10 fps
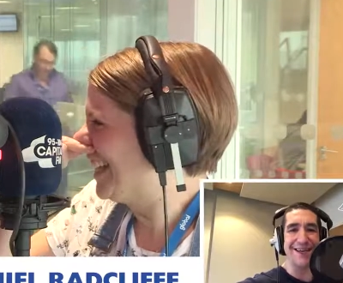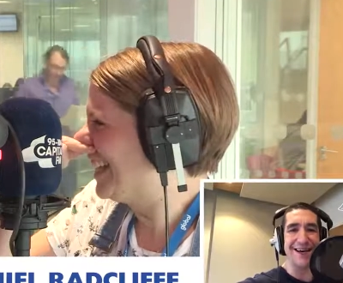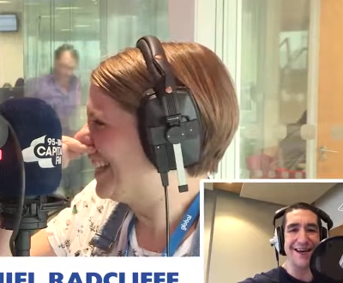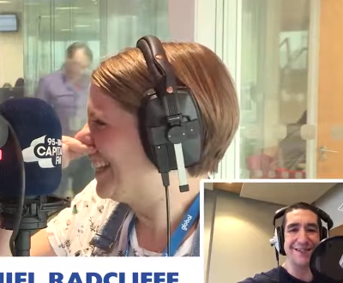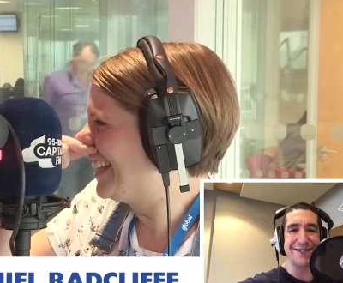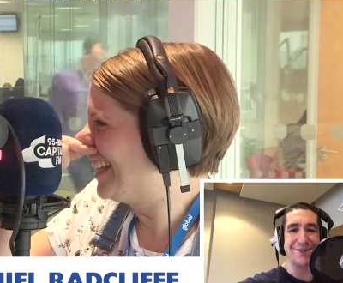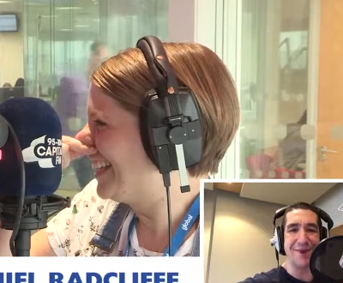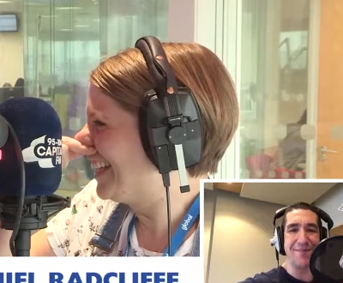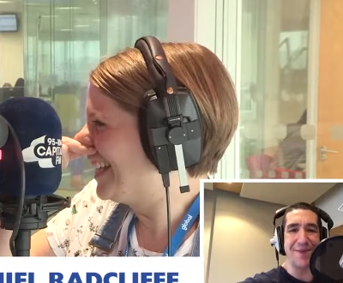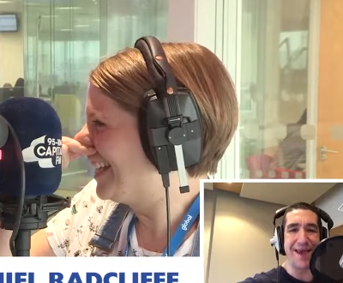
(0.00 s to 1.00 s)
Speaker 1: uh, I just
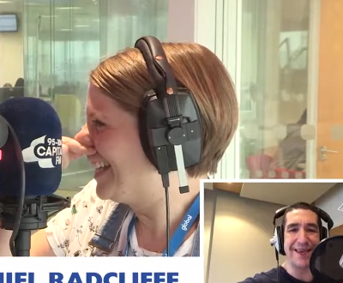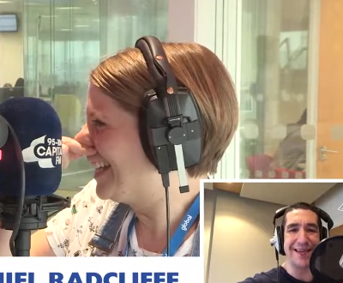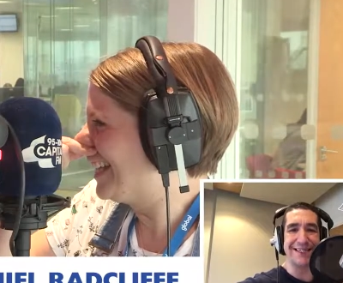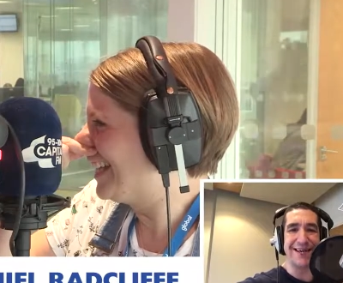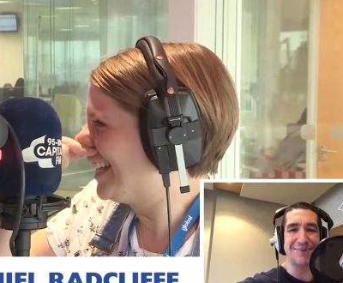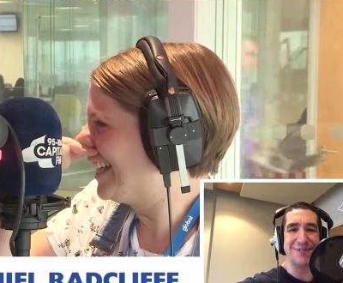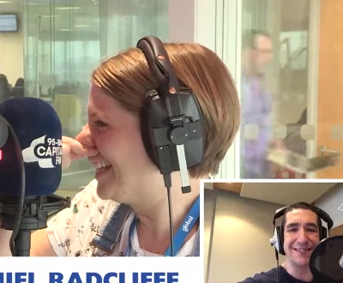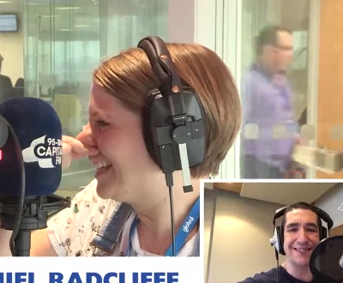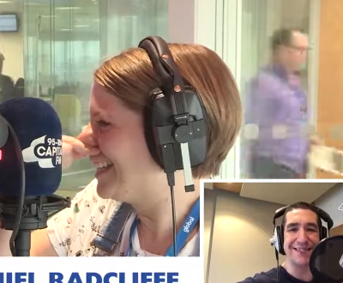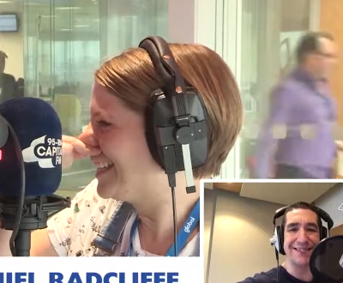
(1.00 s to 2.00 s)
thought I'd make an
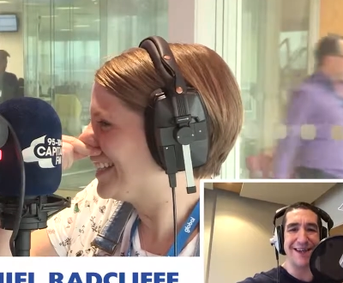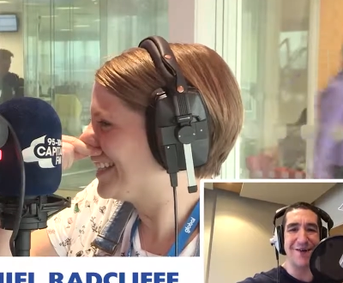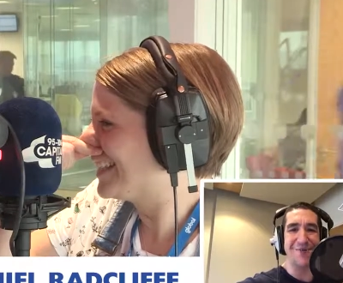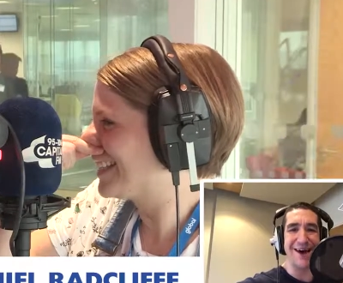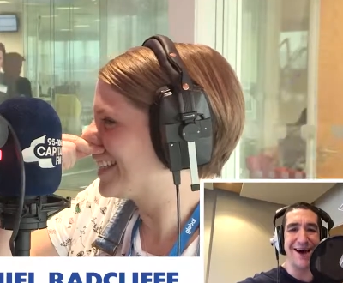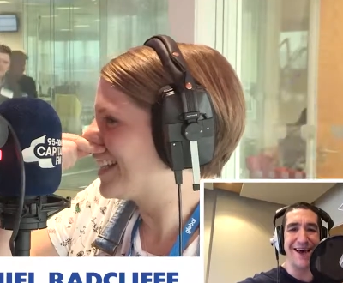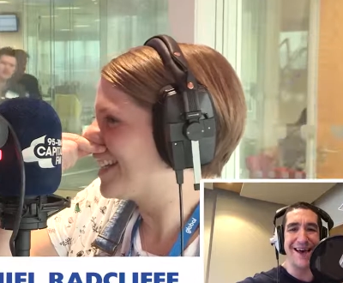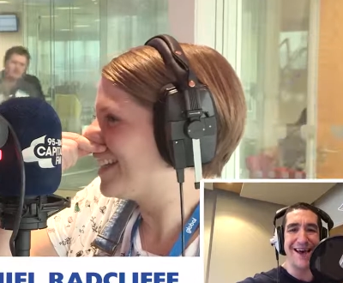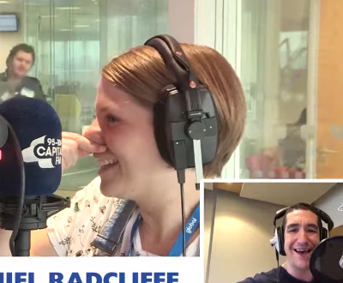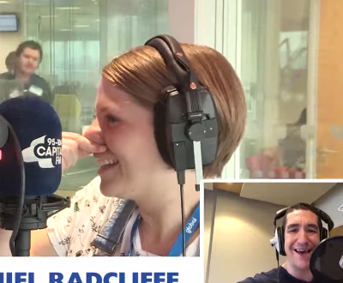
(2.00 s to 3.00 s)
exception. So, uh,
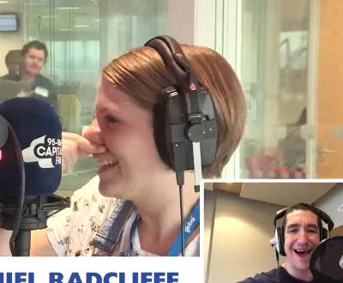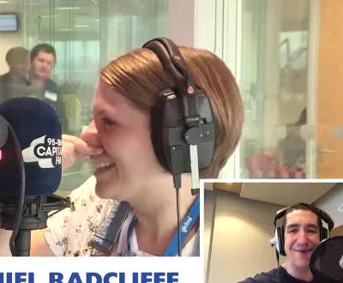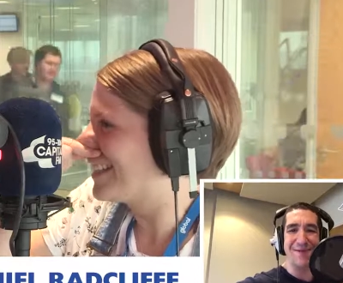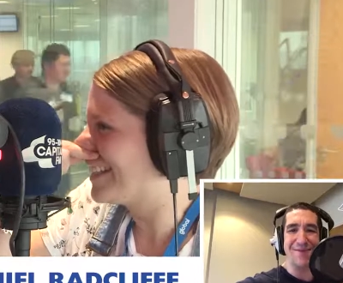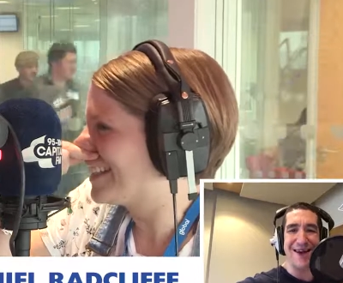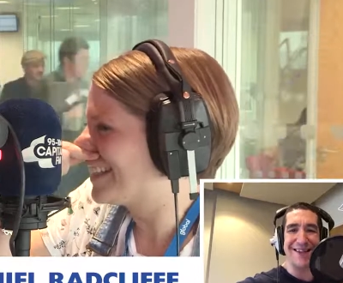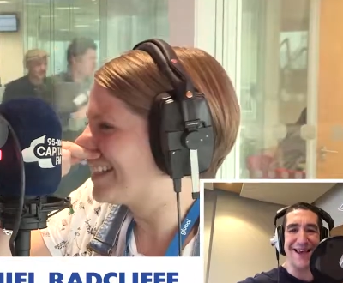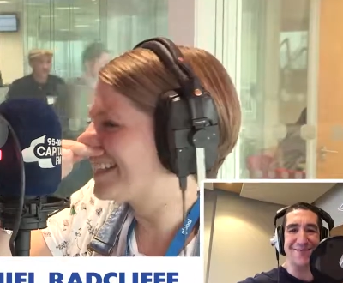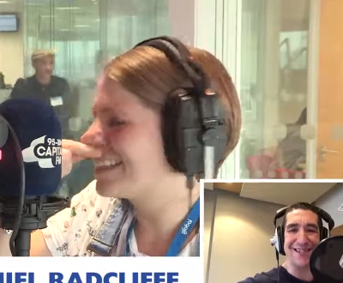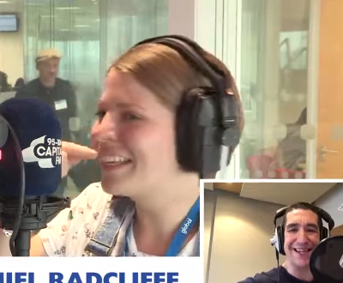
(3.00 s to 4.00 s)
happy
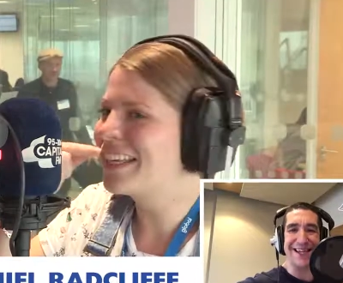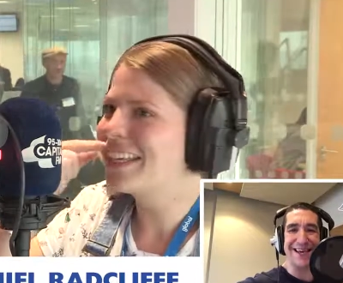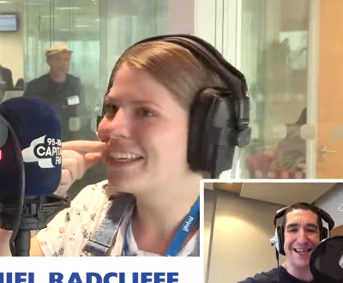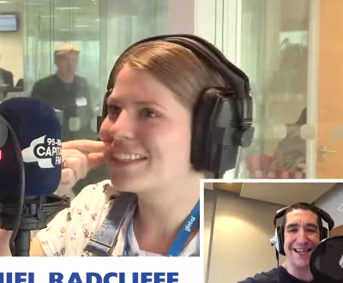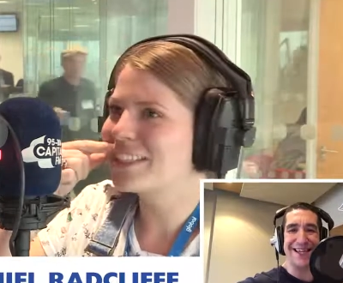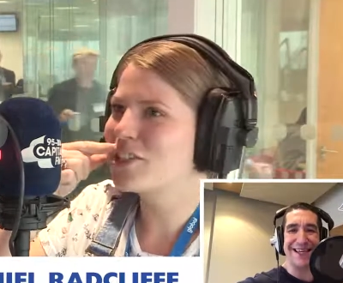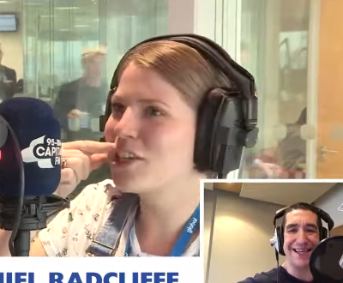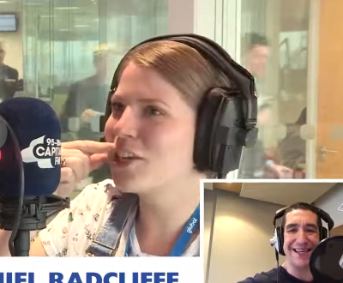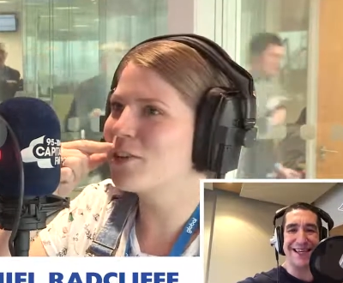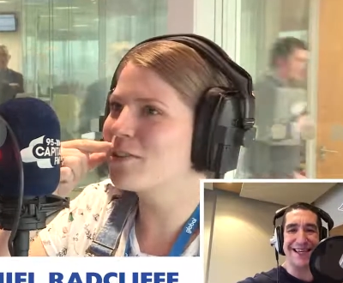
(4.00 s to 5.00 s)
birthday, Matilda.
Speaker 2: Do
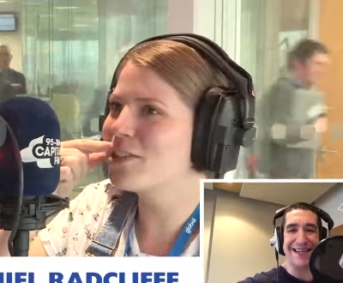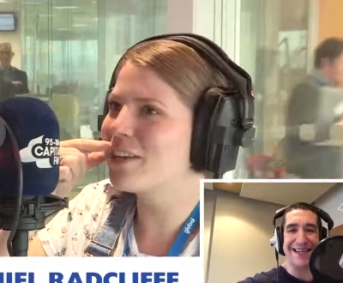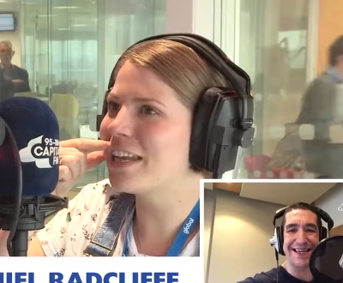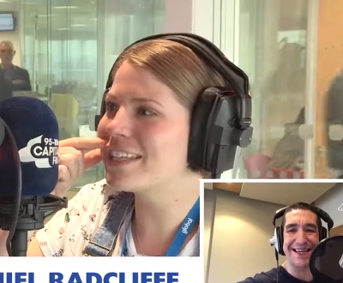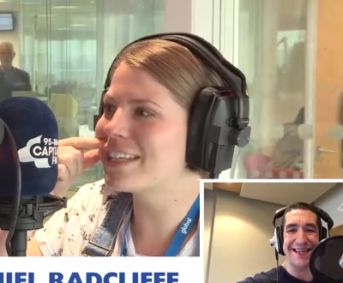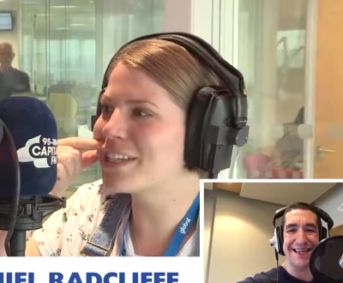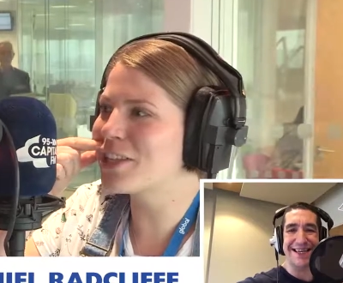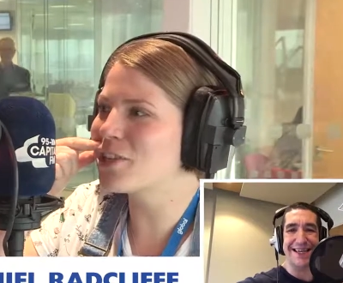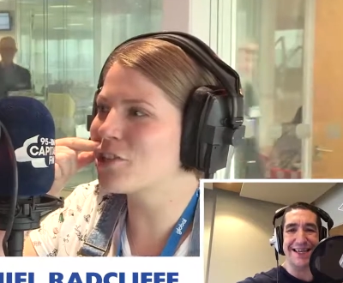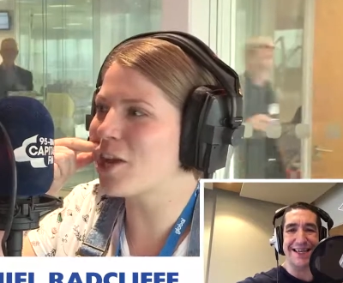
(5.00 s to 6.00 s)
you do you listen to
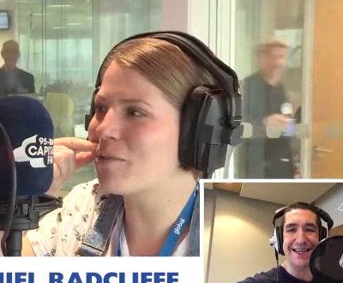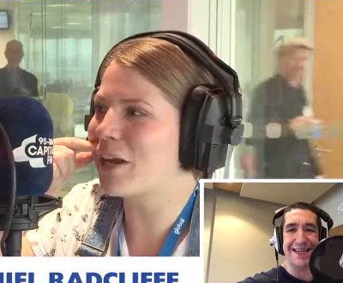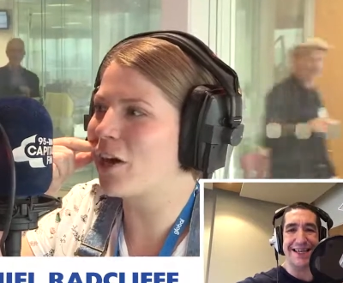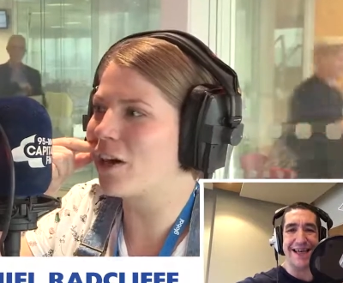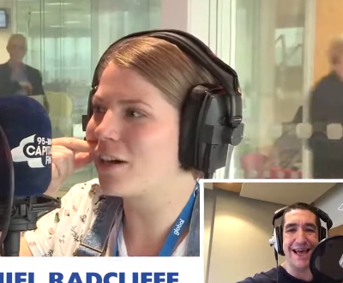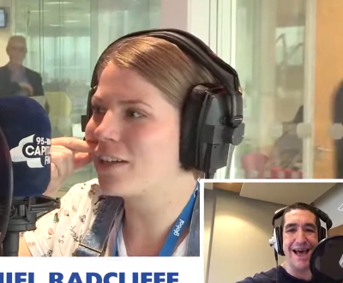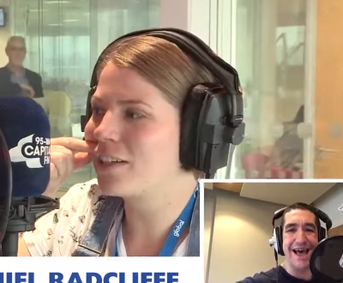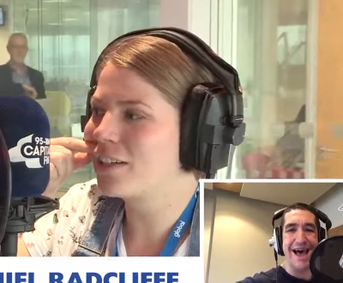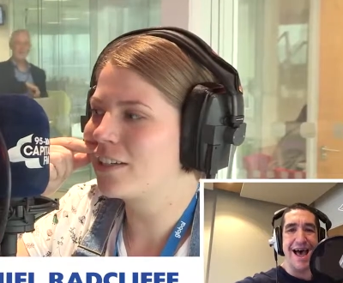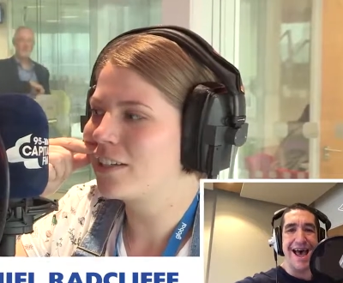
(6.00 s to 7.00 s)
the show a lot?
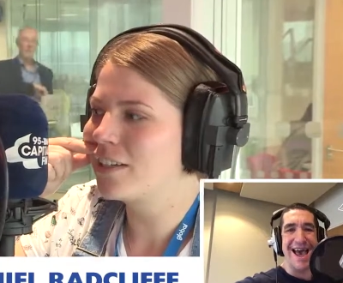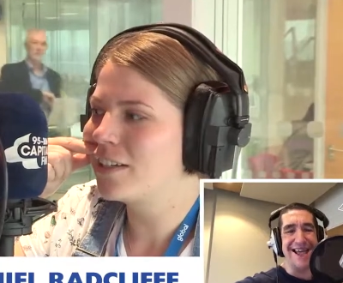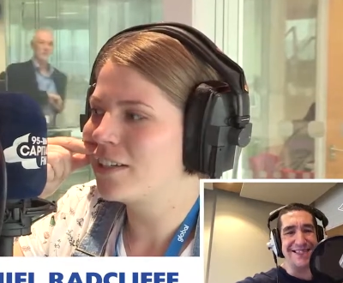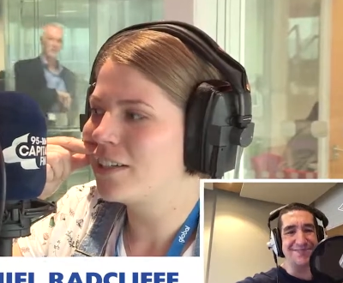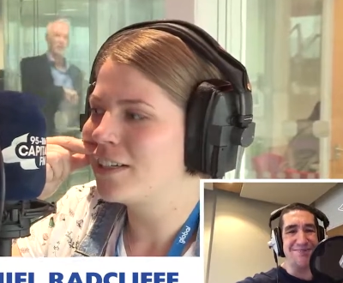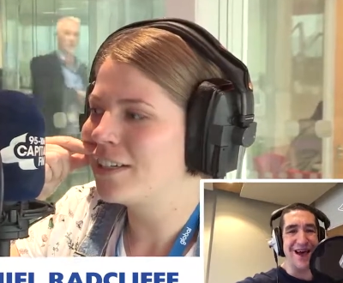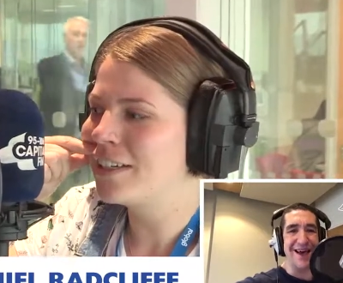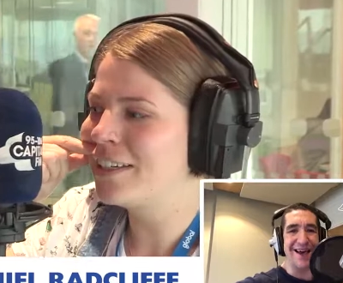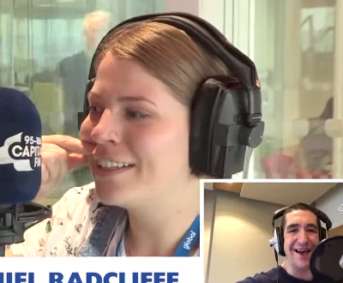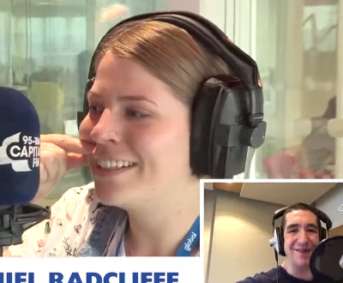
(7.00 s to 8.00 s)
Speaker 1: It's
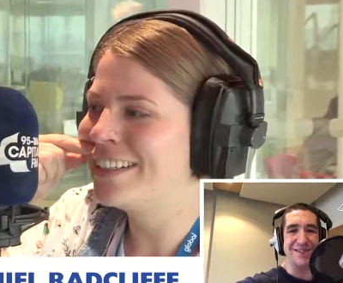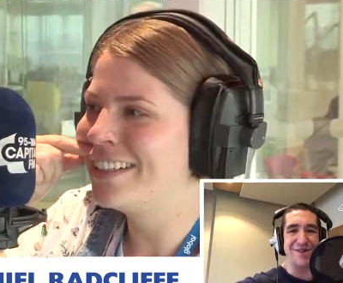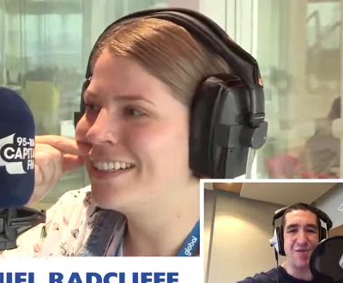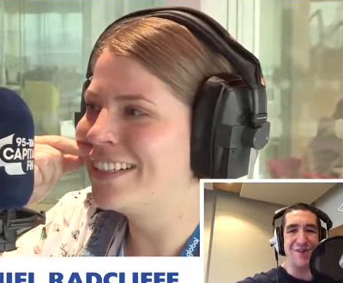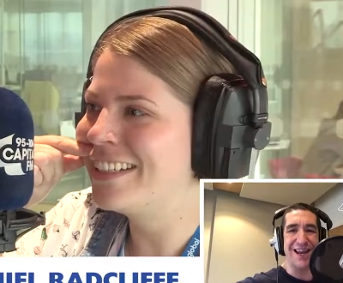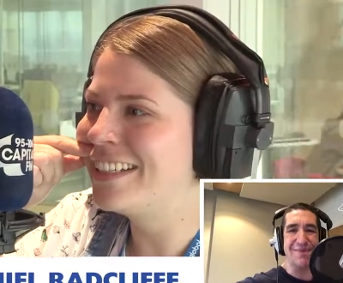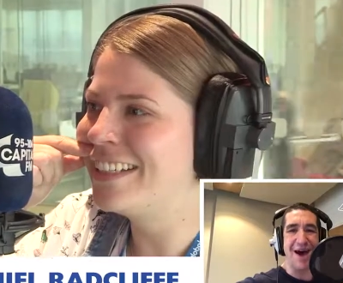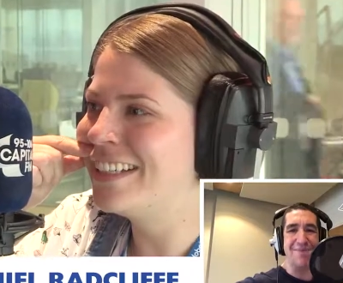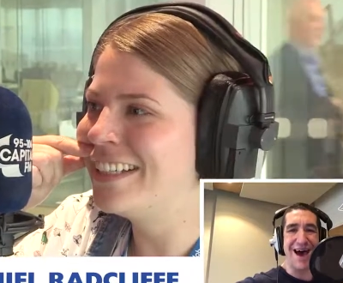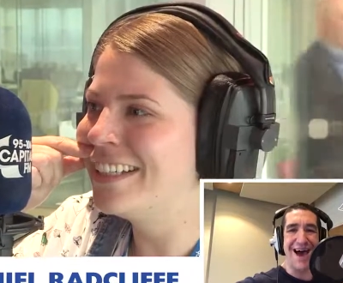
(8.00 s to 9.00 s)
uh, it's not really
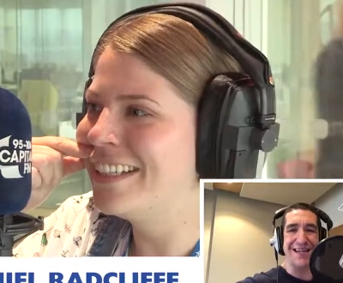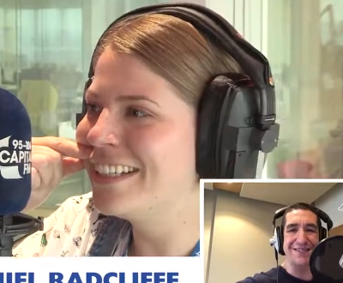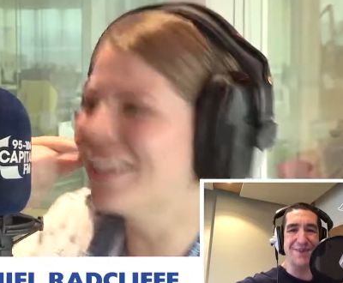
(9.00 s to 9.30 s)
my bag to